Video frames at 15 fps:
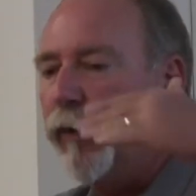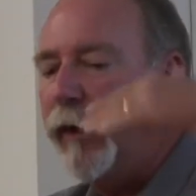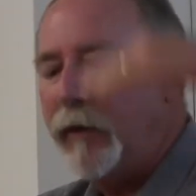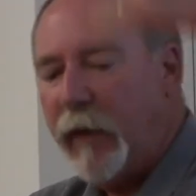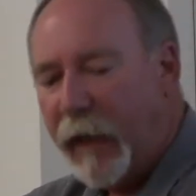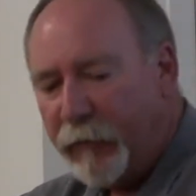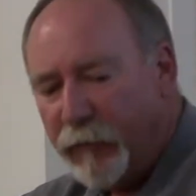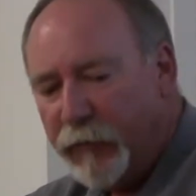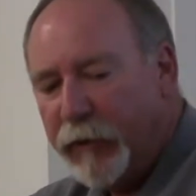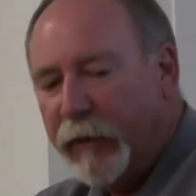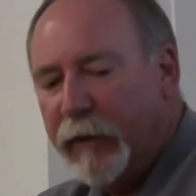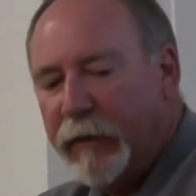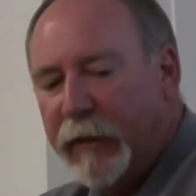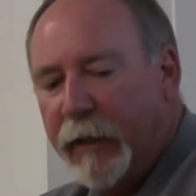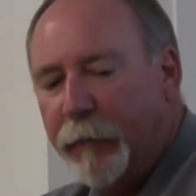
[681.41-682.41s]
when
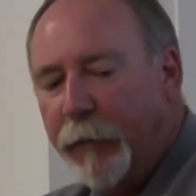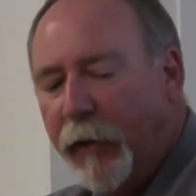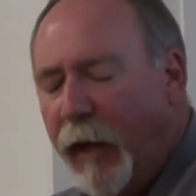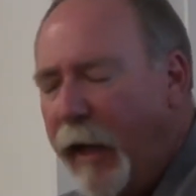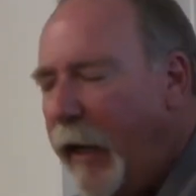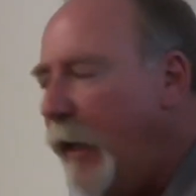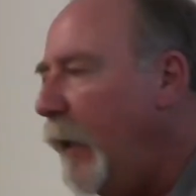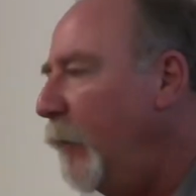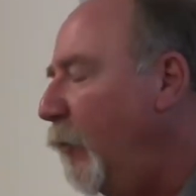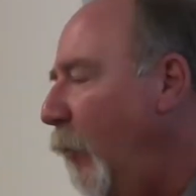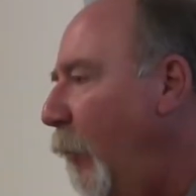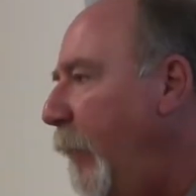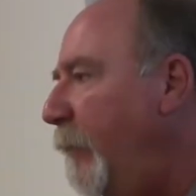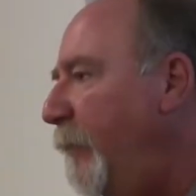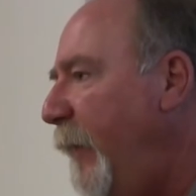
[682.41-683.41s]
nitrogen is in play and
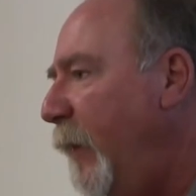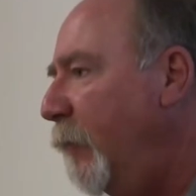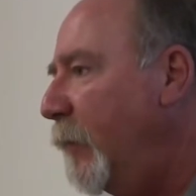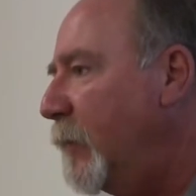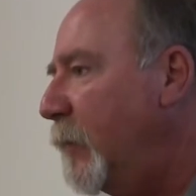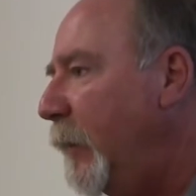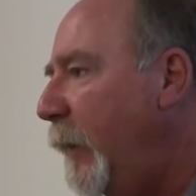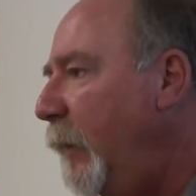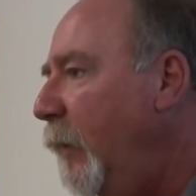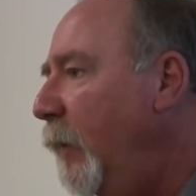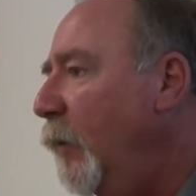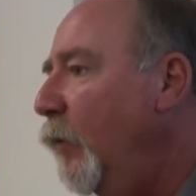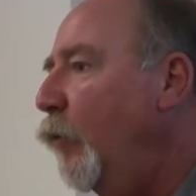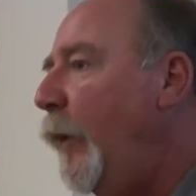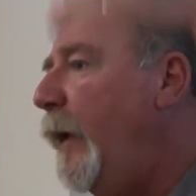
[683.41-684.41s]
growing vigorously,
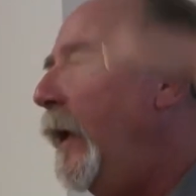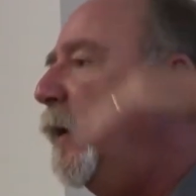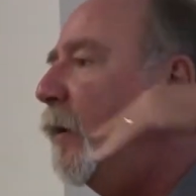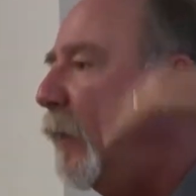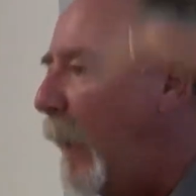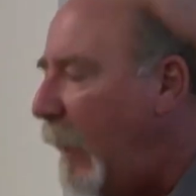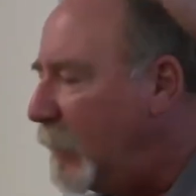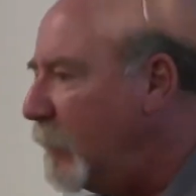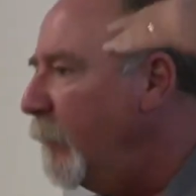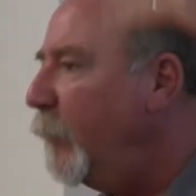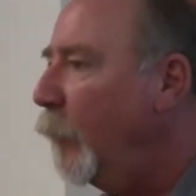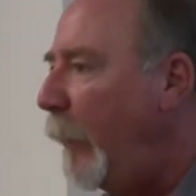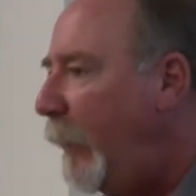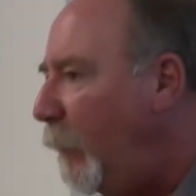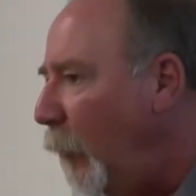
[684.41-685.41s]
we get lots
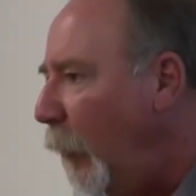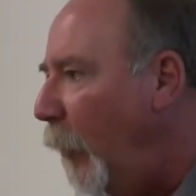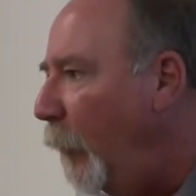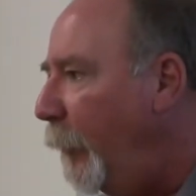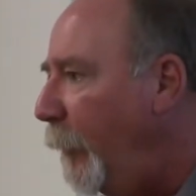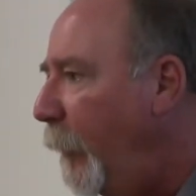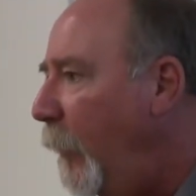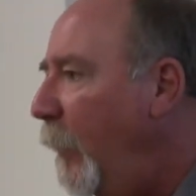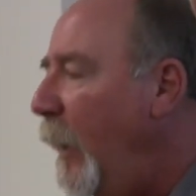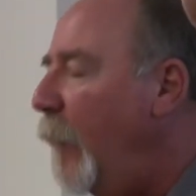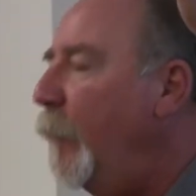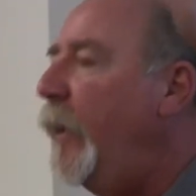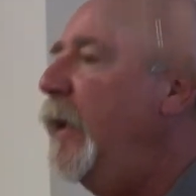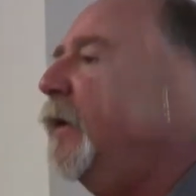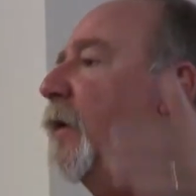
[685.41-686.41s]
of green growth
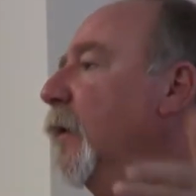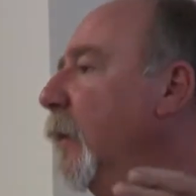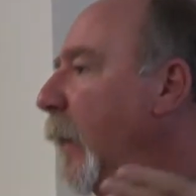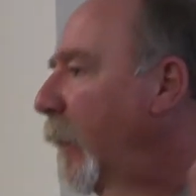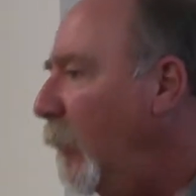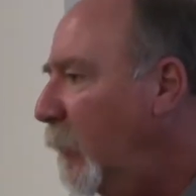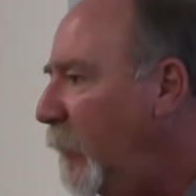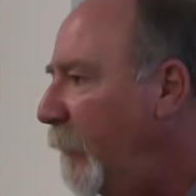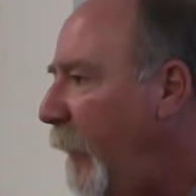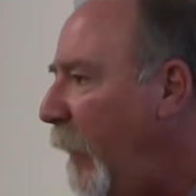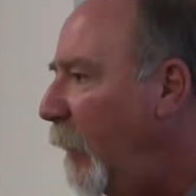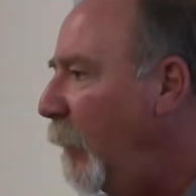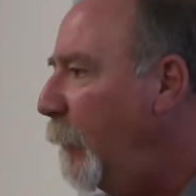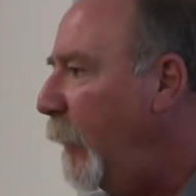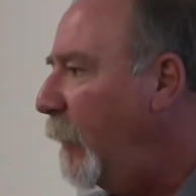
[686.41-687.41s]
and we get little
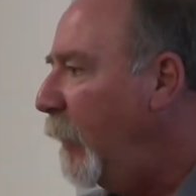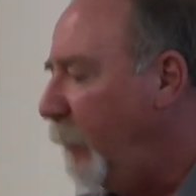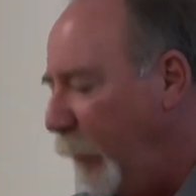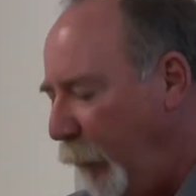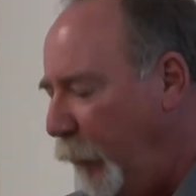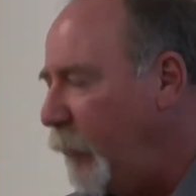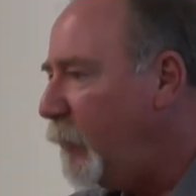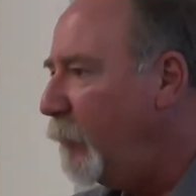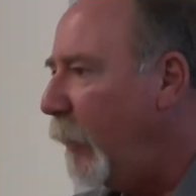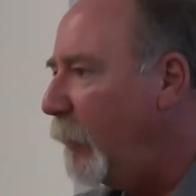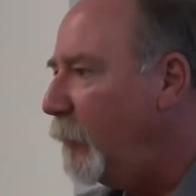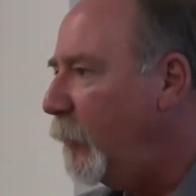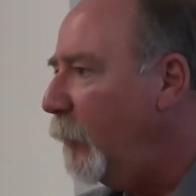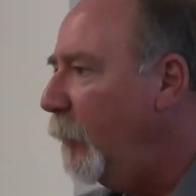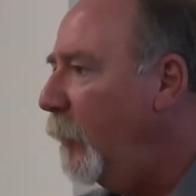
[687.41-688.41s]
development of root
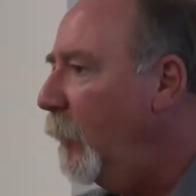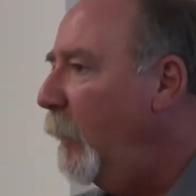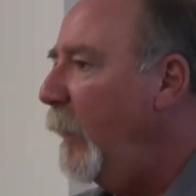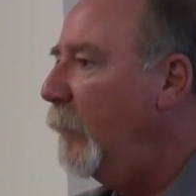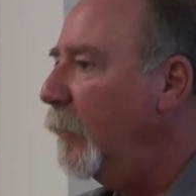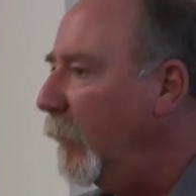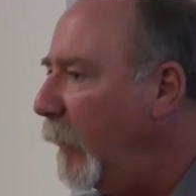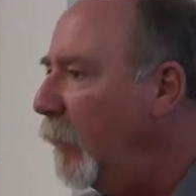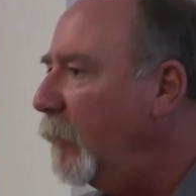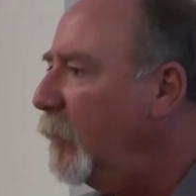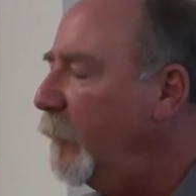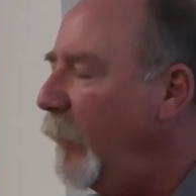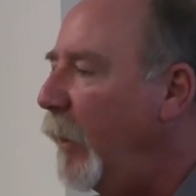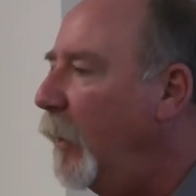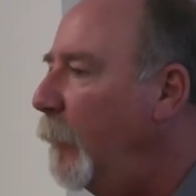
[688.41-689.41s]
structure and little
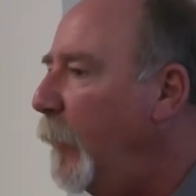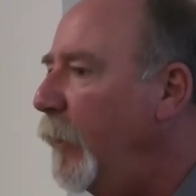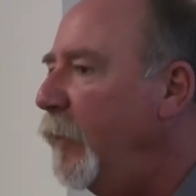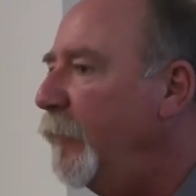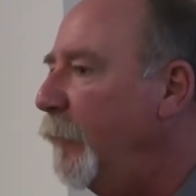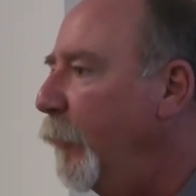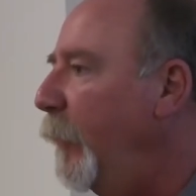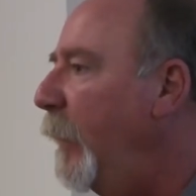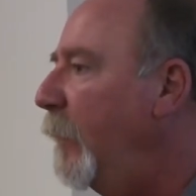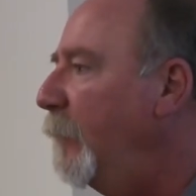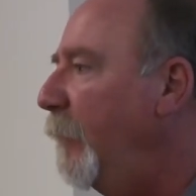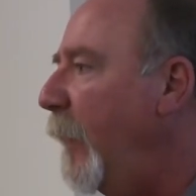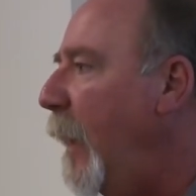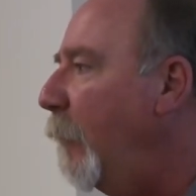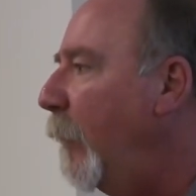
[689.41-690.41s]
development of fruiting
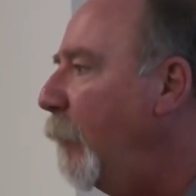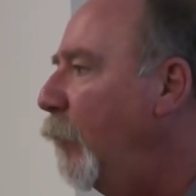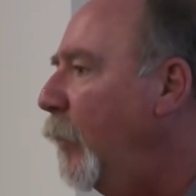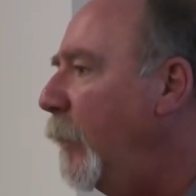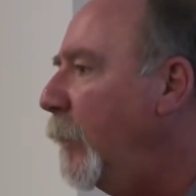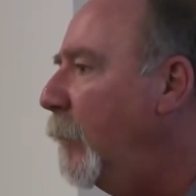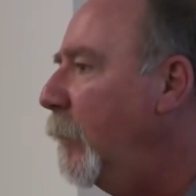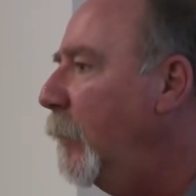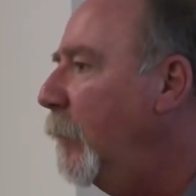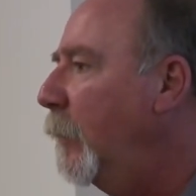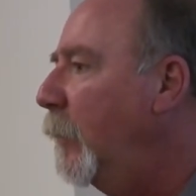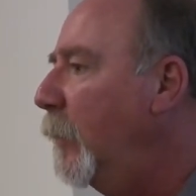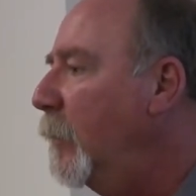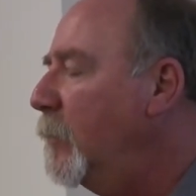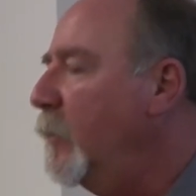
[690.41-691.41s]
and flowering wood.
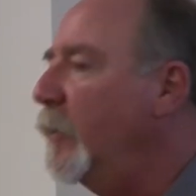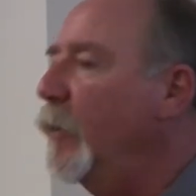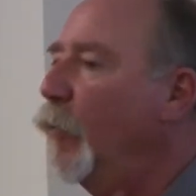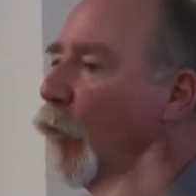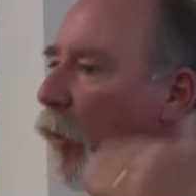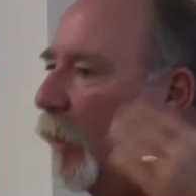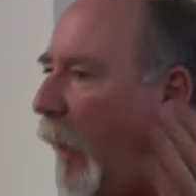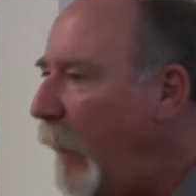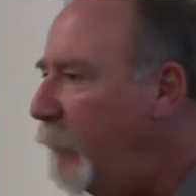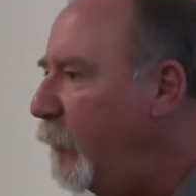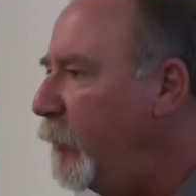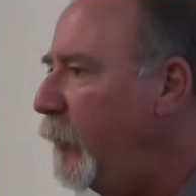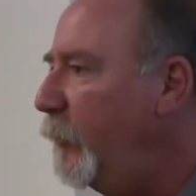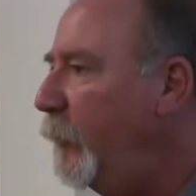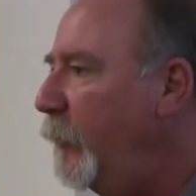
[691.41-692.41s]
So the more
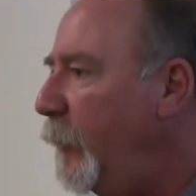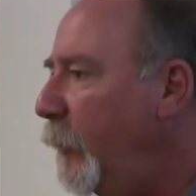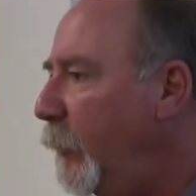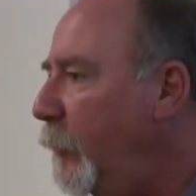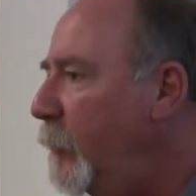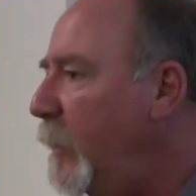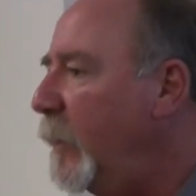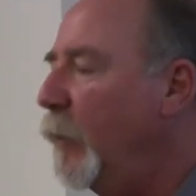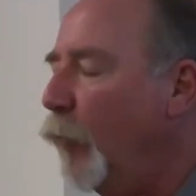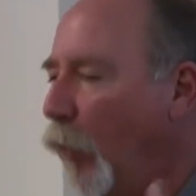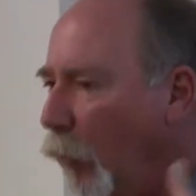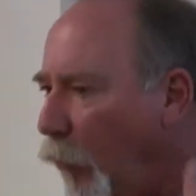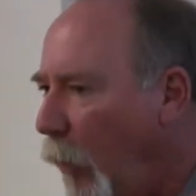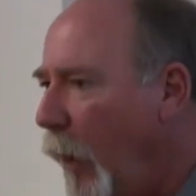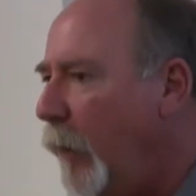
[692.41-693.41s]
nitrogen you use and the
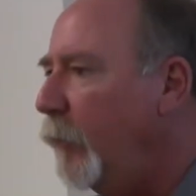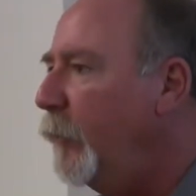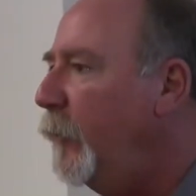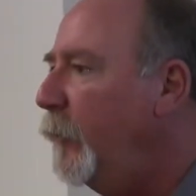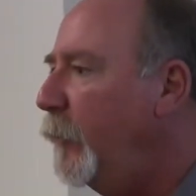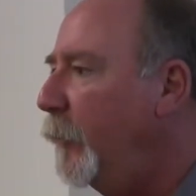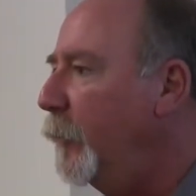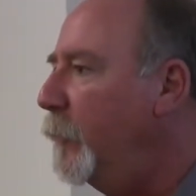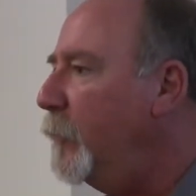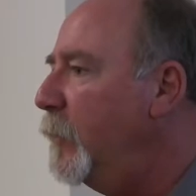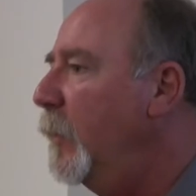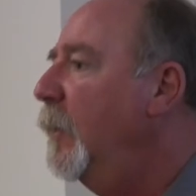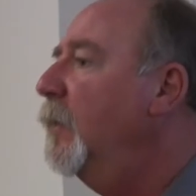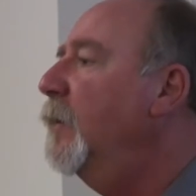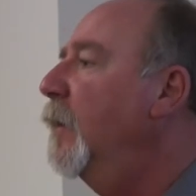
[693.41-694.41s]
more water you
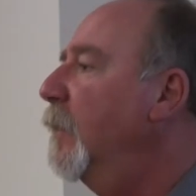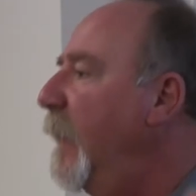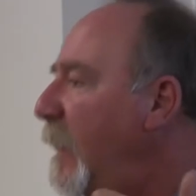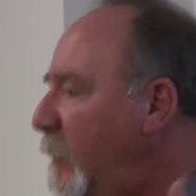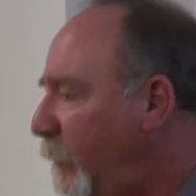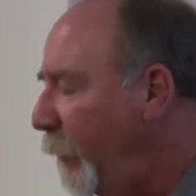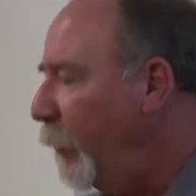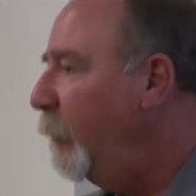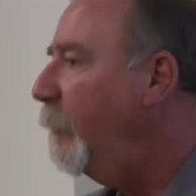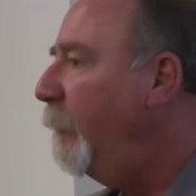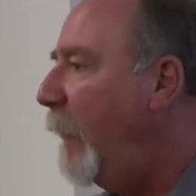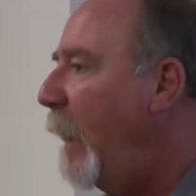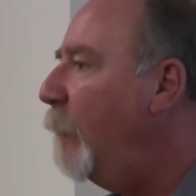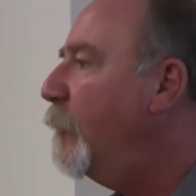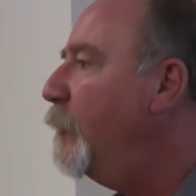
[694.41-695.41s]
use, the less fruit and
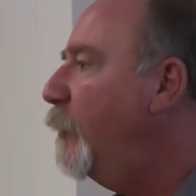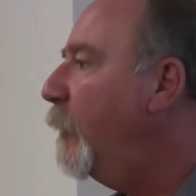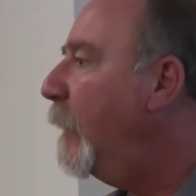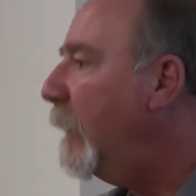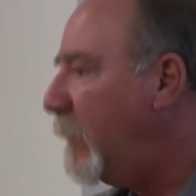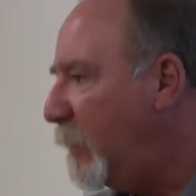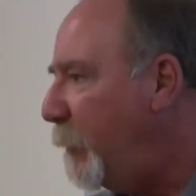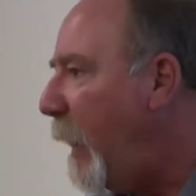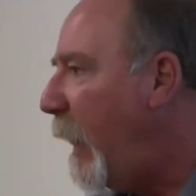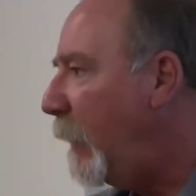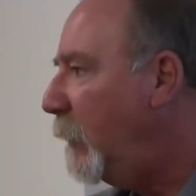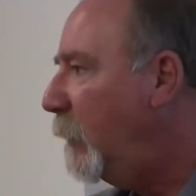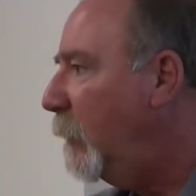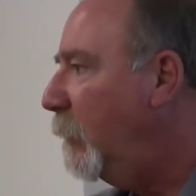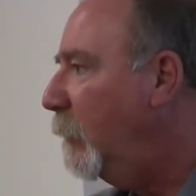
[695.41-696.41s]
flowers you can expect.